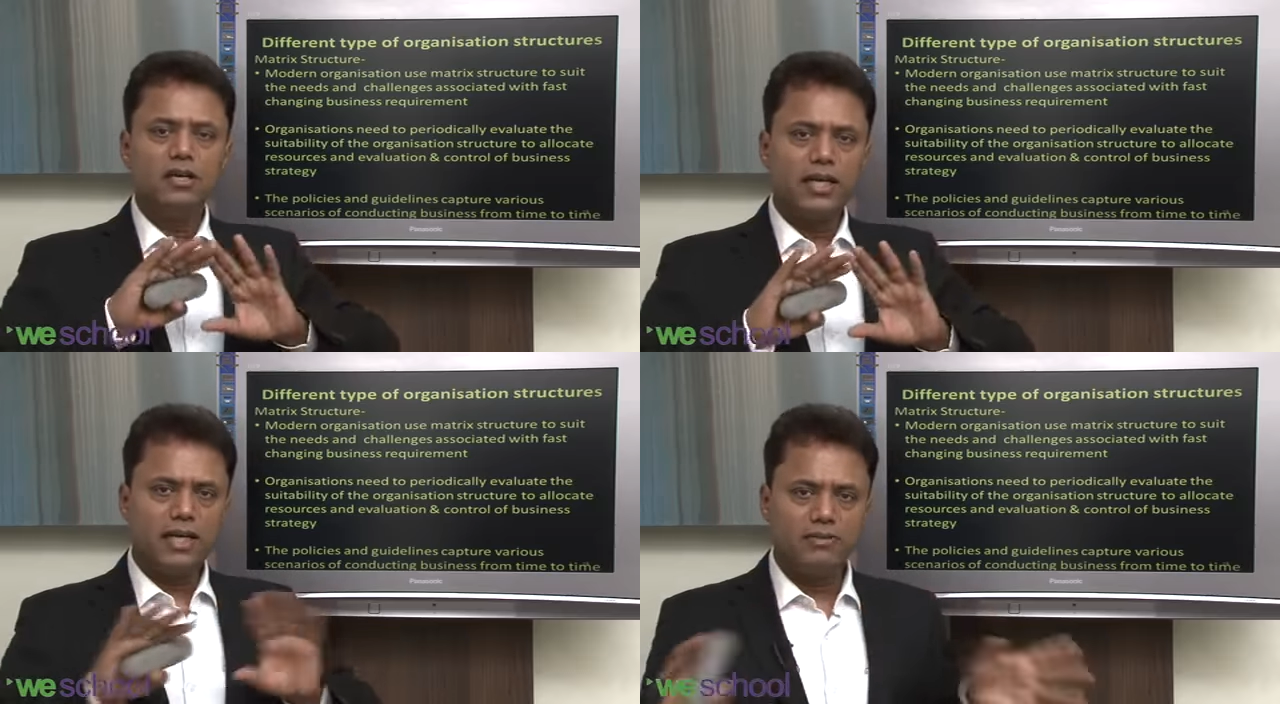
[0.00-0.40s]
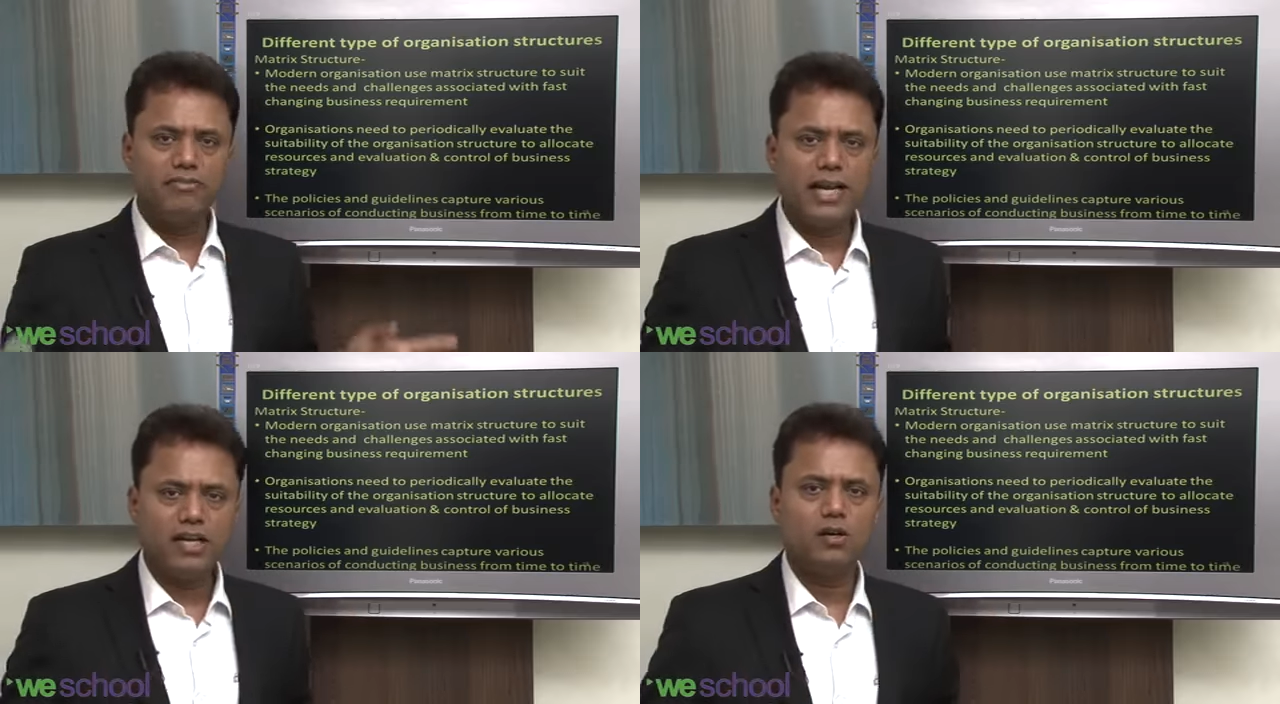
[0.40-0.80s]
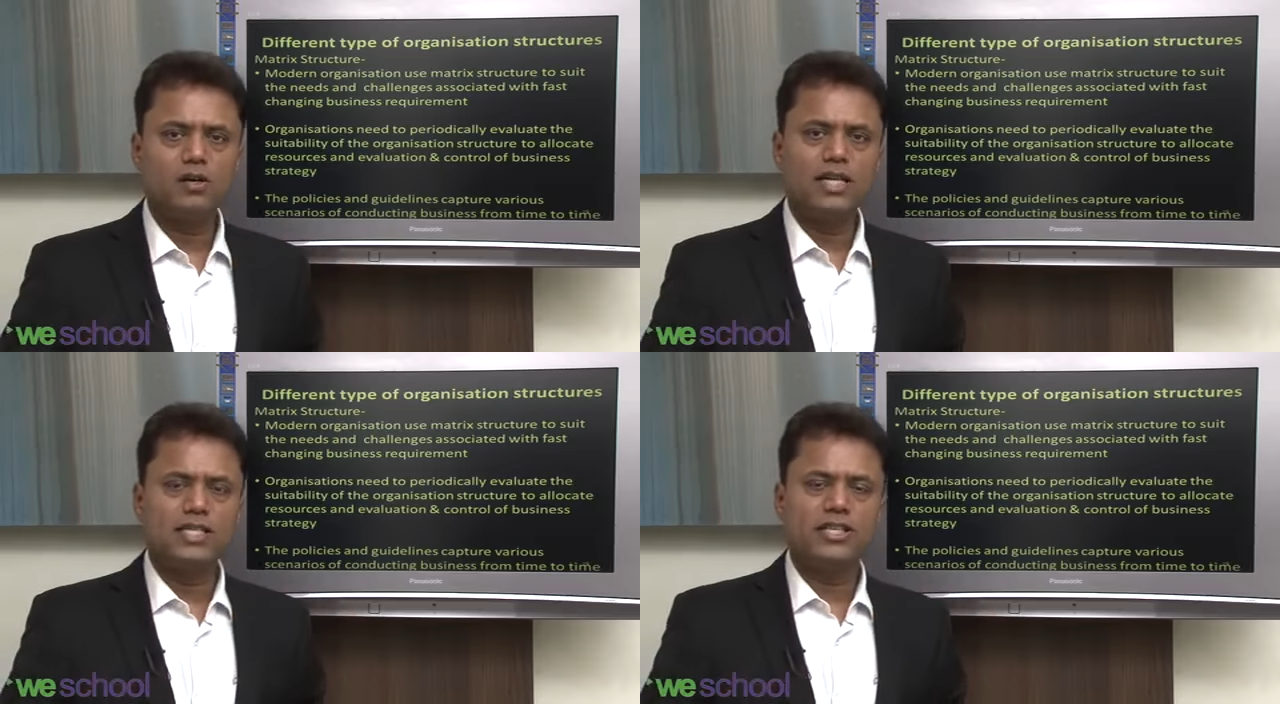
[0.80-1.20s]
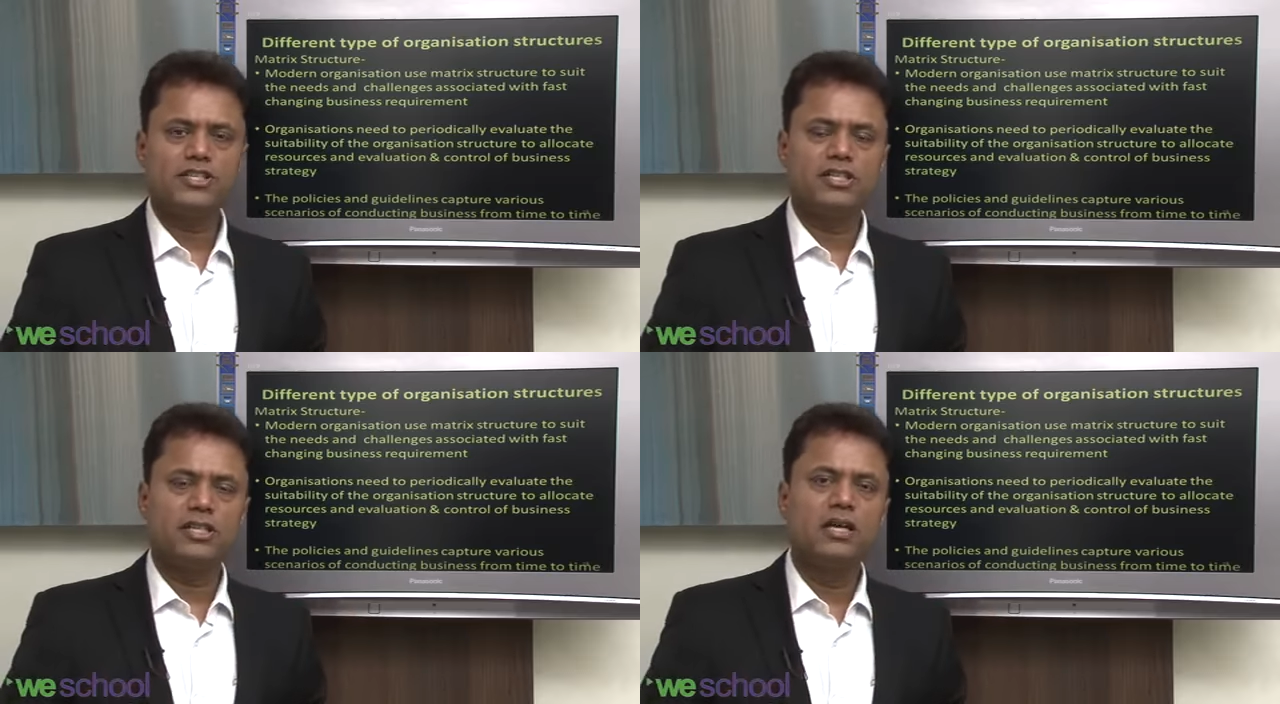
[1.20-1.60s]
and a flat
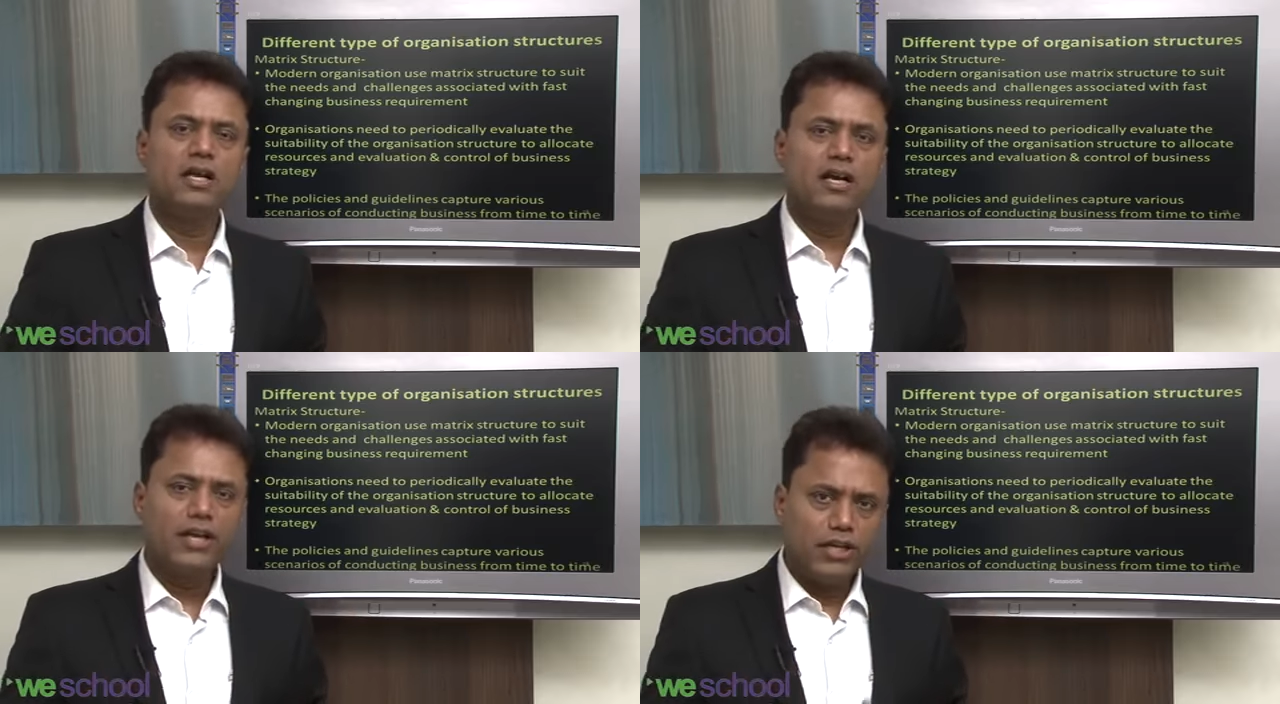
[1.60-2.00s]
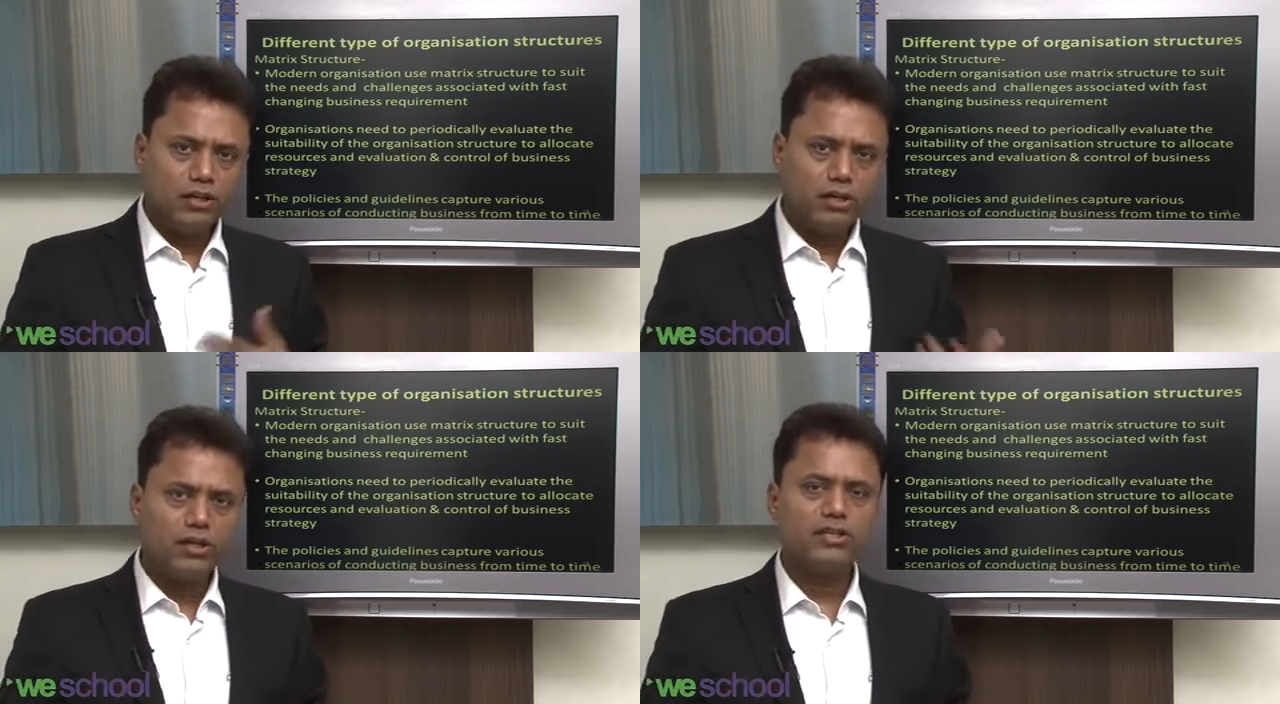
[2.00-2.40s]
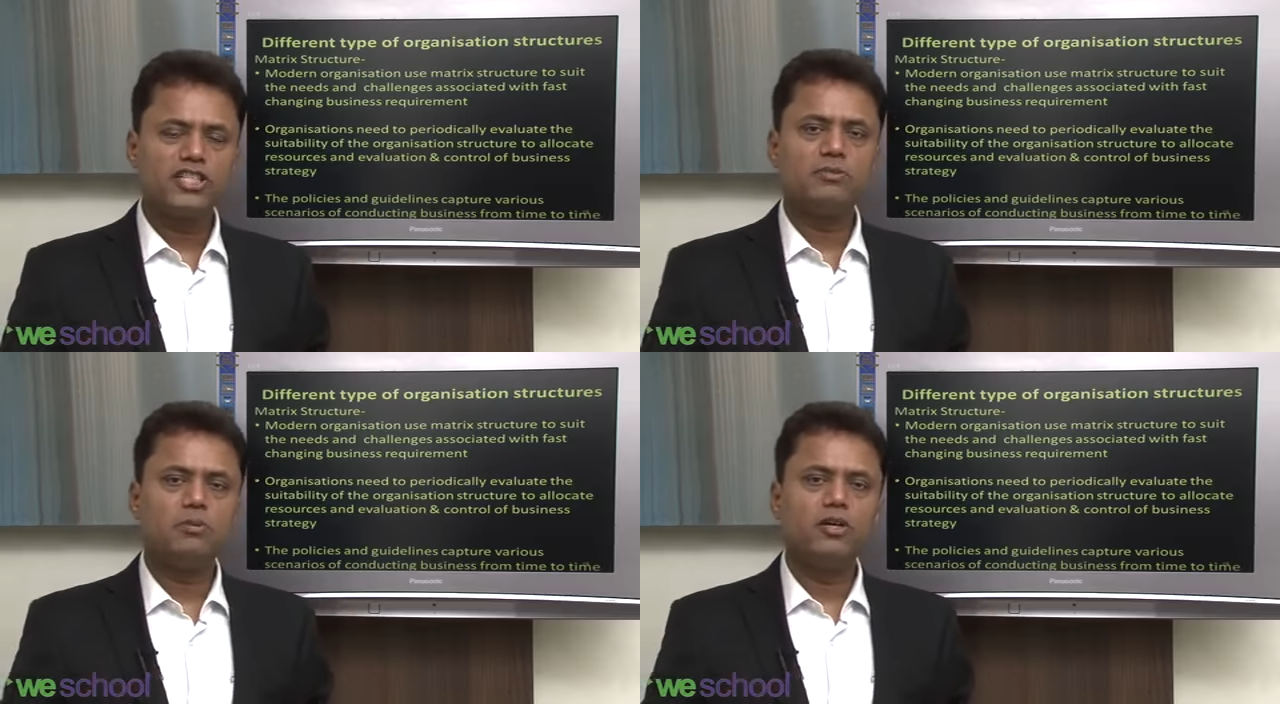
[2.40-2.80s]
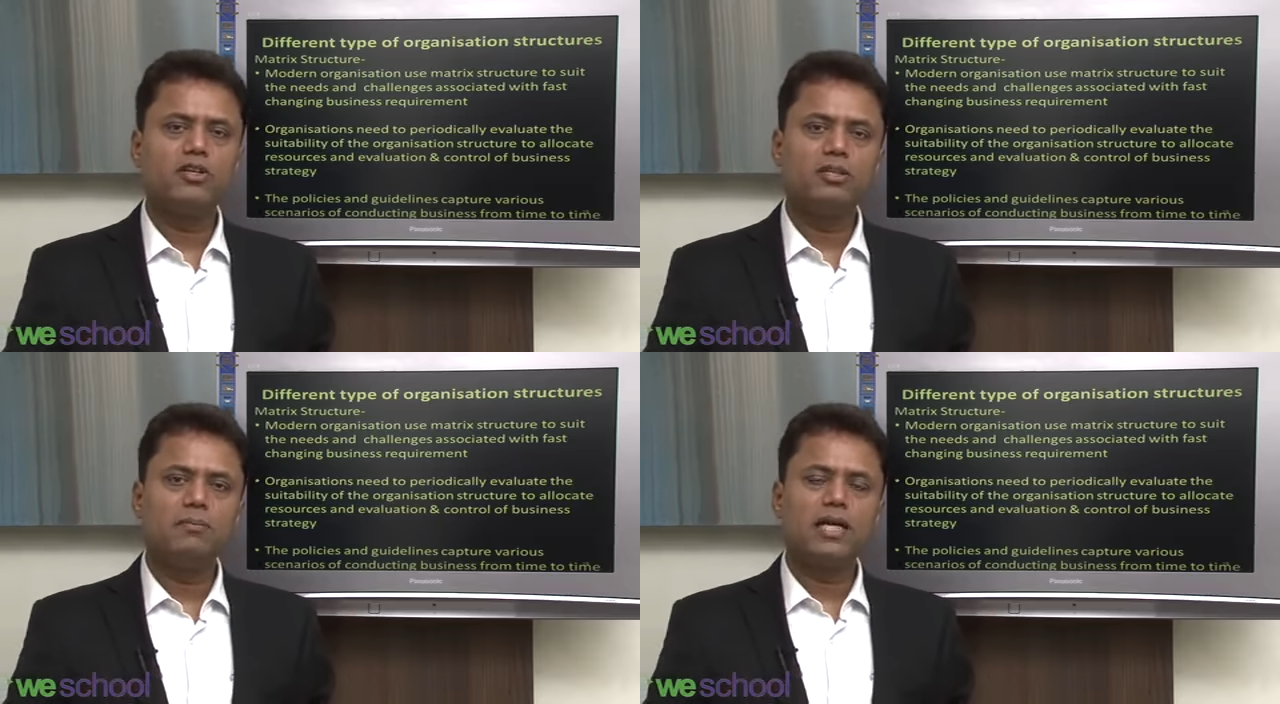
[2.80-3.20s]
organization in order to respond
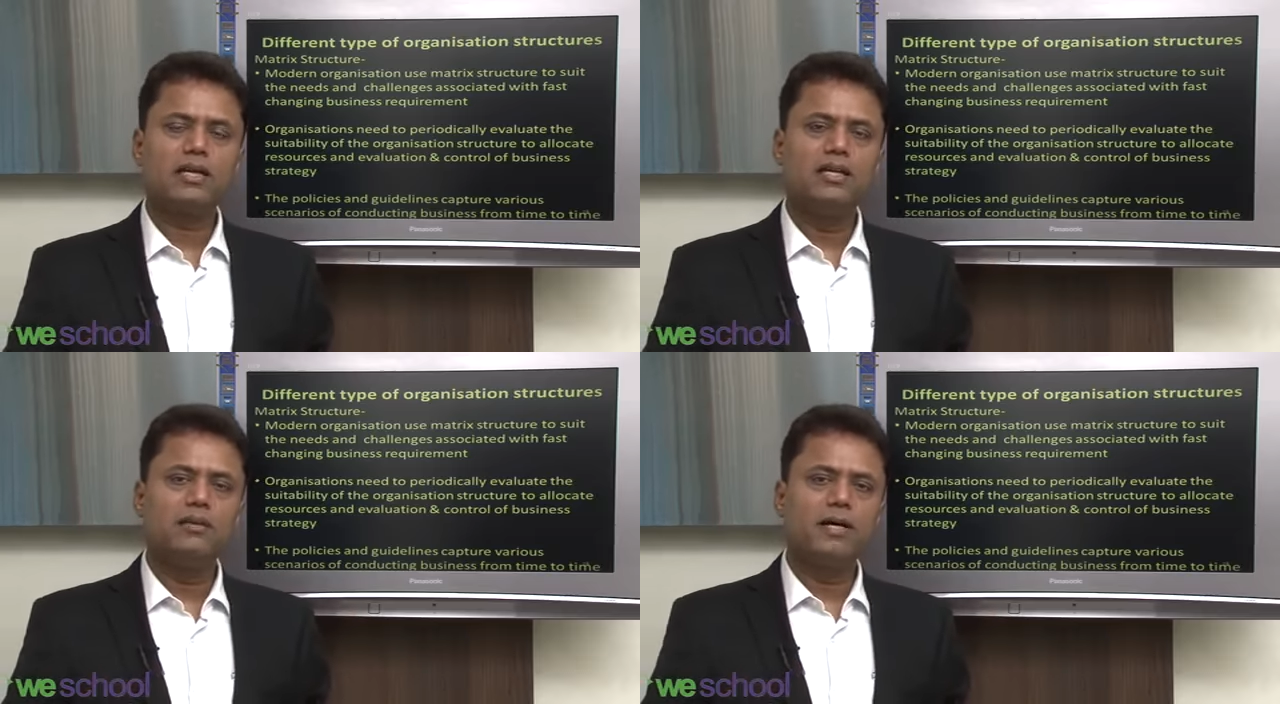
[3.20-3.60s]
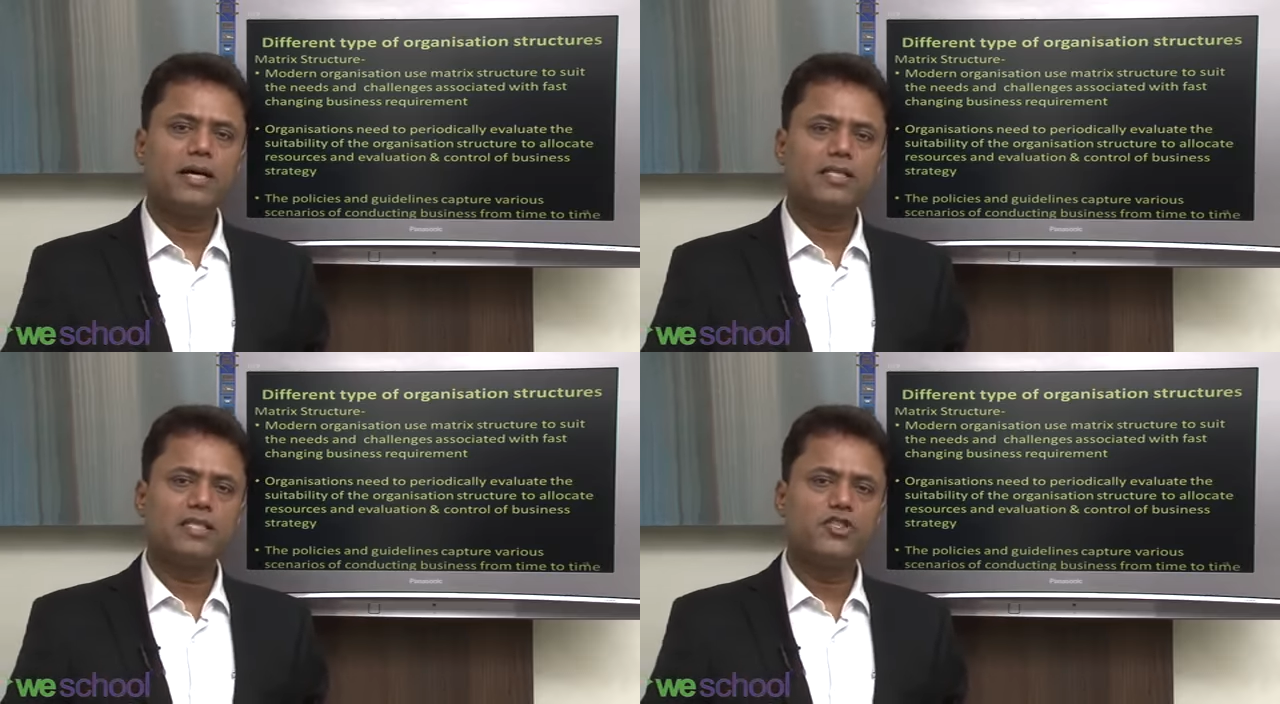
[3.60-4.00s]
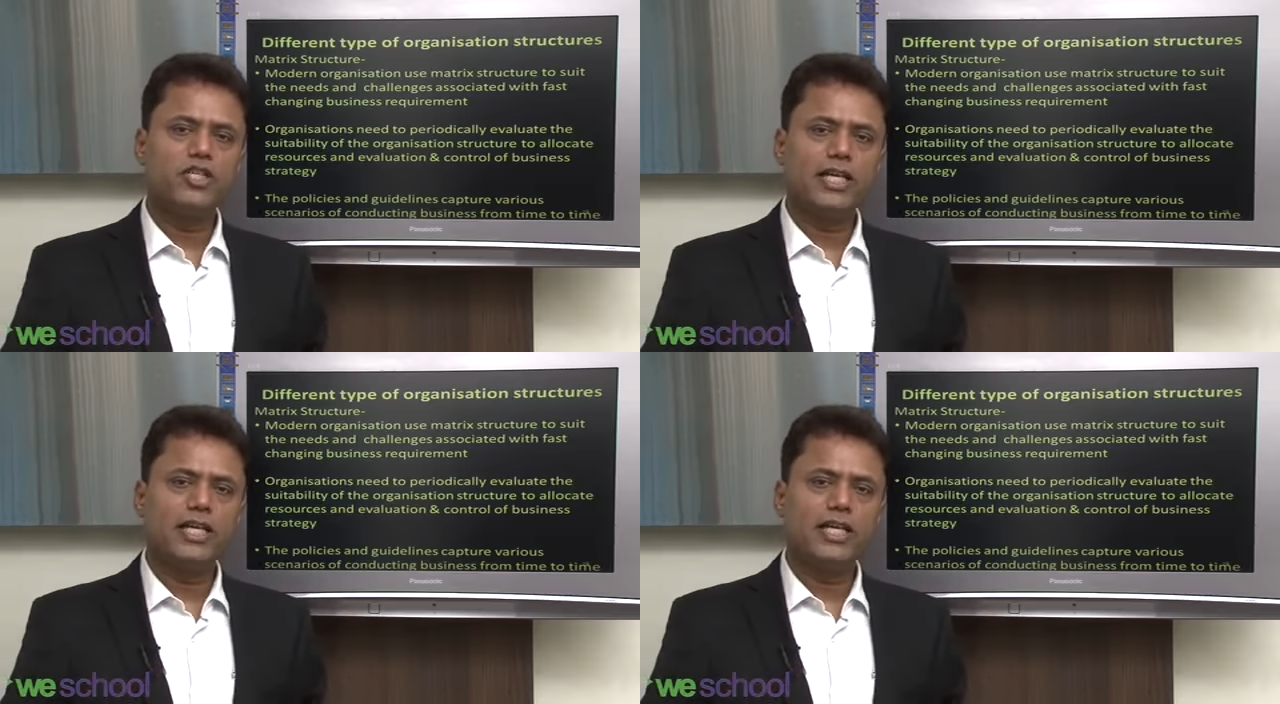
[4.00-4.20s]
to the market demands and